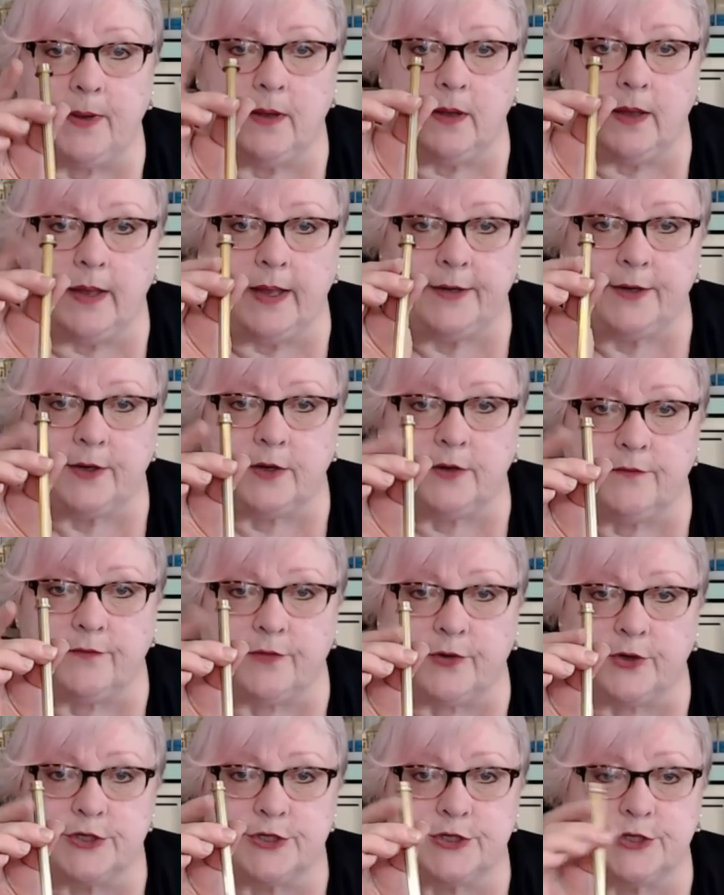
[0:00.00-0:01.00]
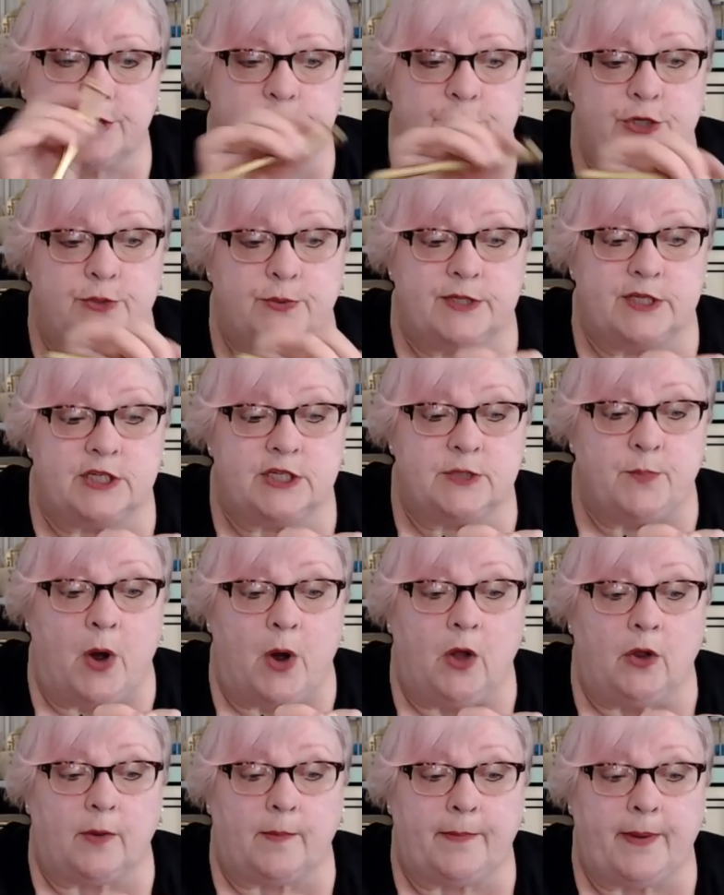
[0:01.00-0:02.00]
and converts it to a
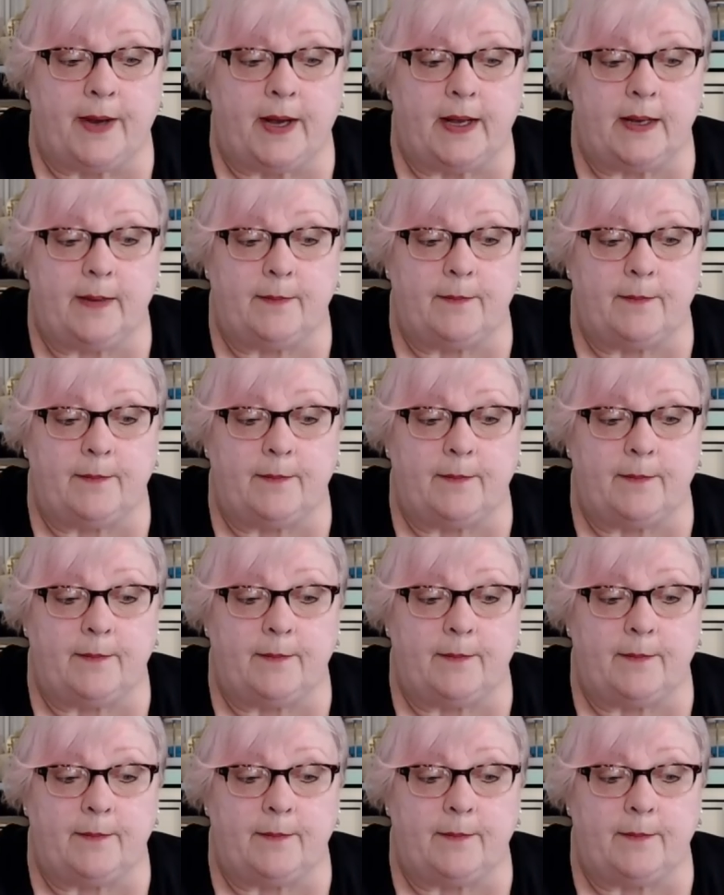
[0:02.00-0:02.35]
smaller pipe,